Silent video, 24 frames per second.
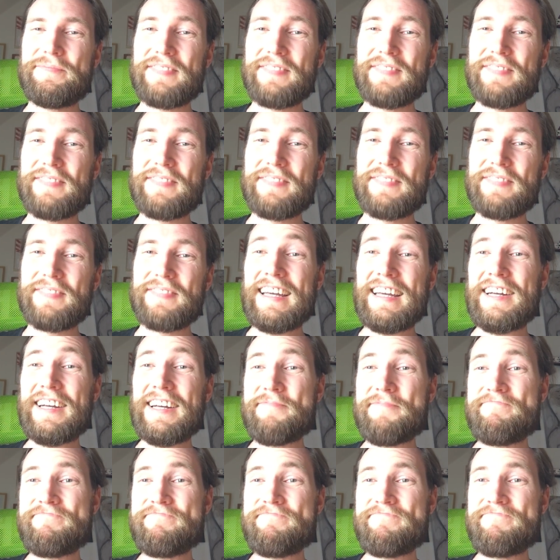
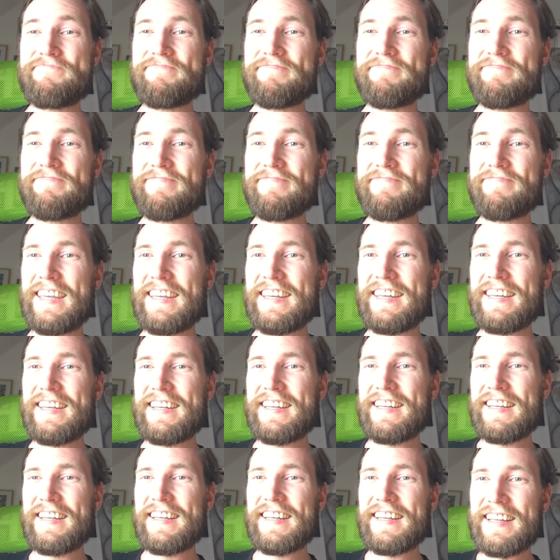um,
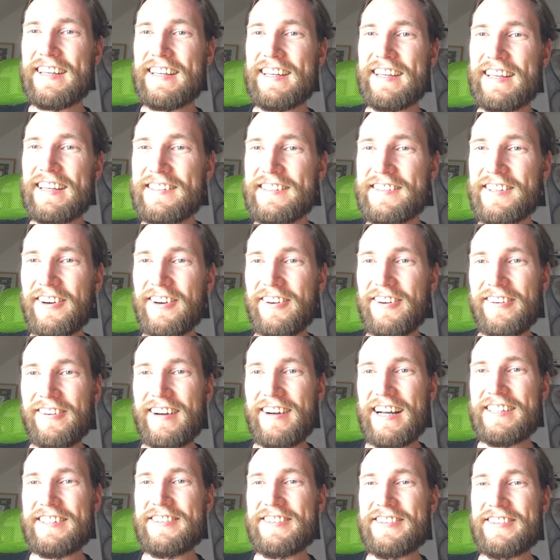so, I
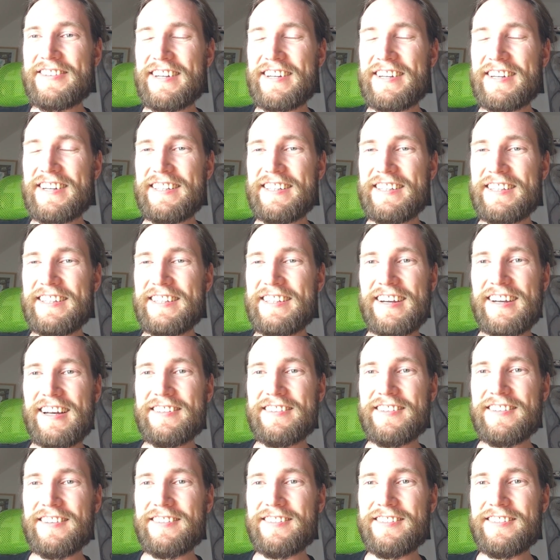tried to answer
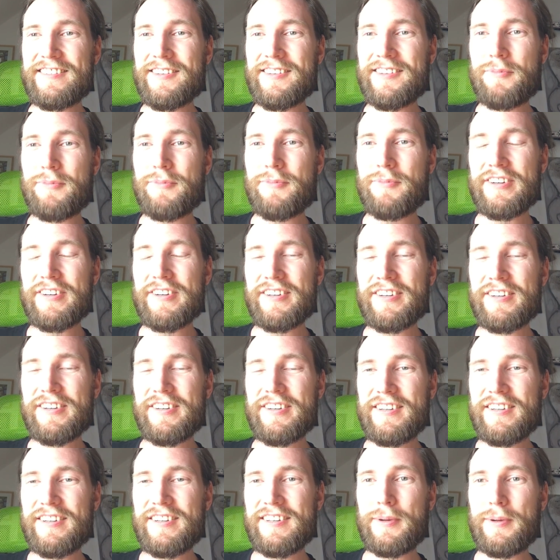some more
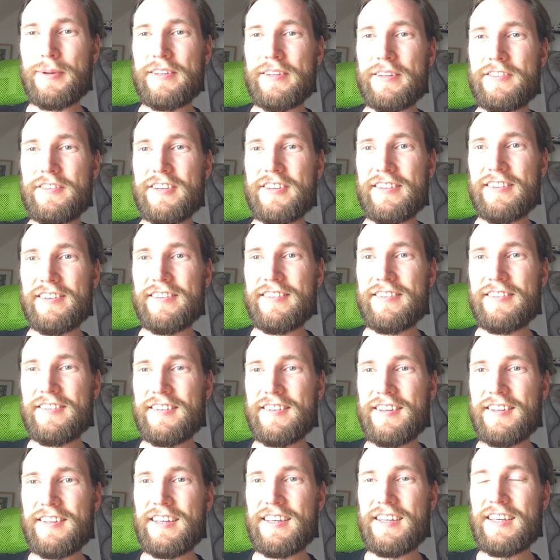questions.
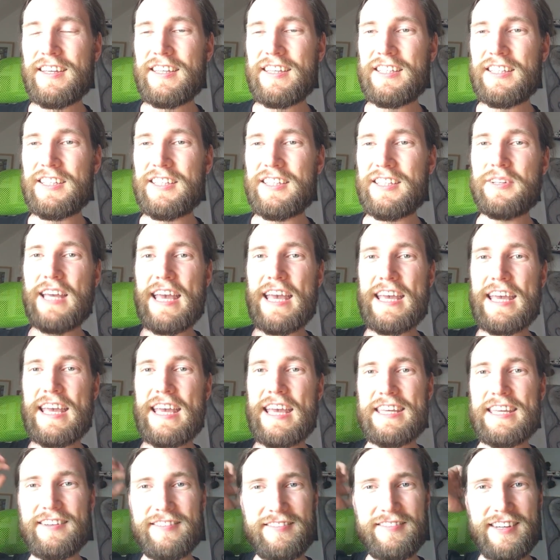You gay,
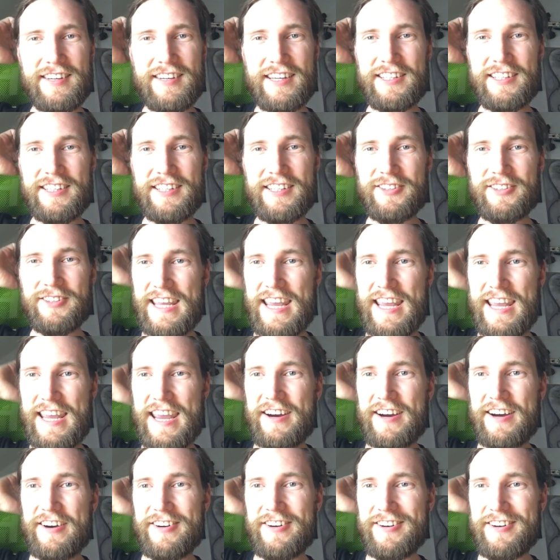I don't care.